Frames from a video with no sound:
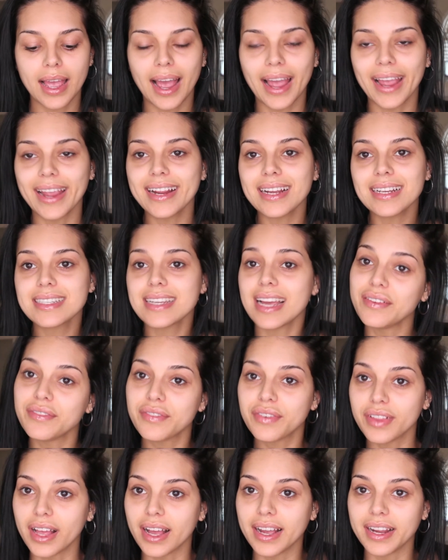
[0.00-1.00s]
I ain't got time
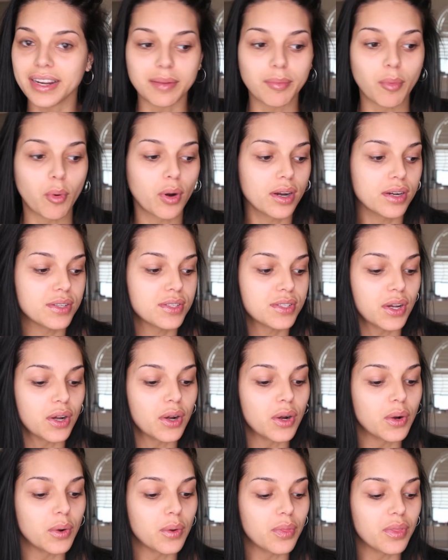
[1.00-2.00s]
for that anymore,
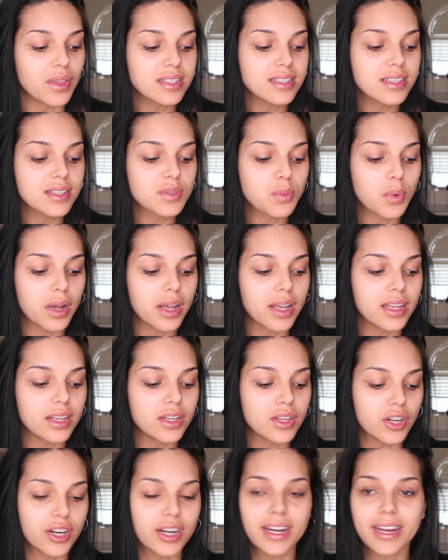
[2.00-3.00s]
so this is what
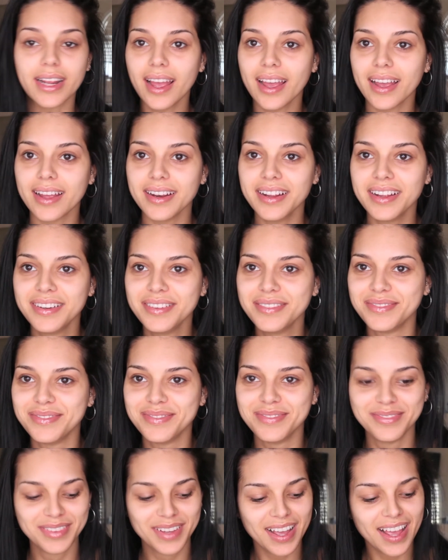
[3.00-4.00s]
you're gonna get.
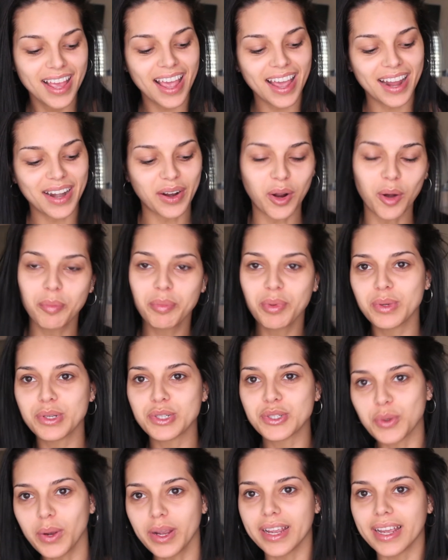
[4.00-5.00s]
And I hope you
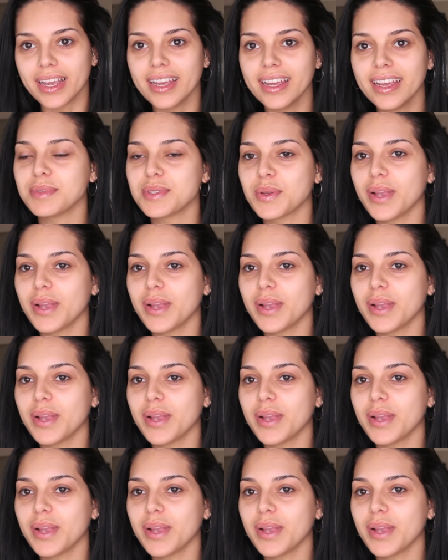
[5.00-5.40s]
enjoy it.